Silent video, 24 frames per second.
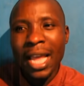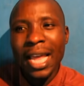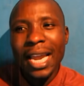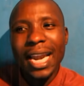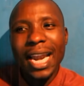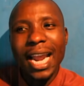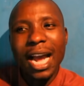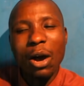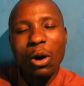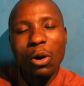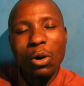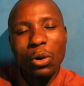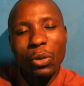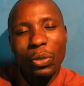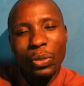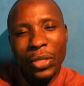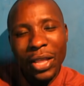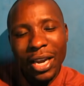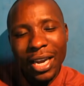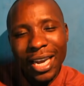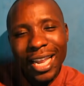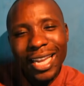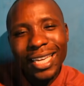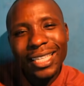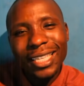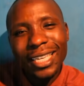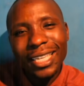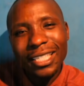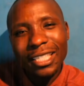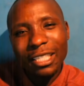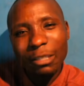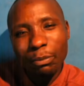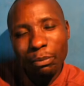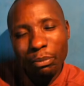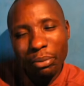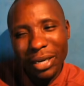Now, the
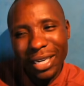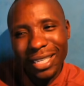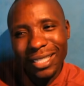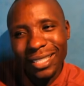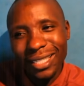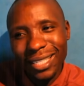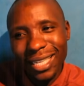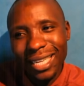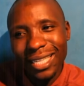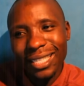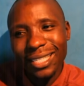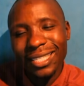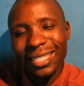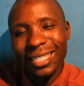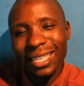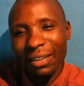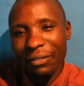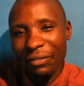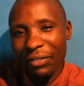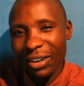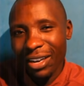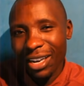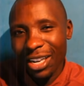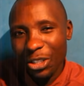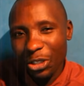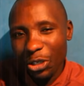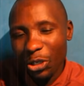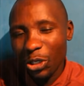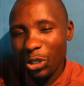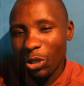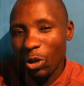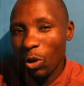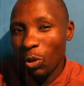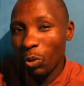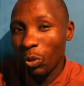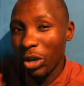latest president's revelations
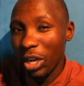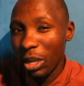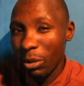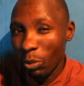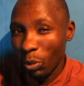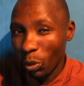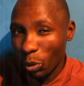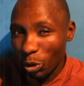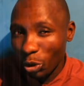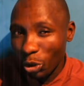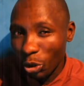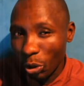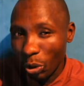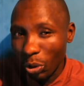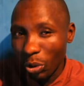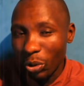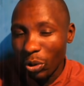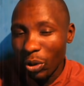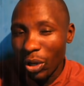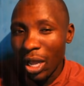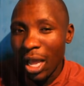on William Ruto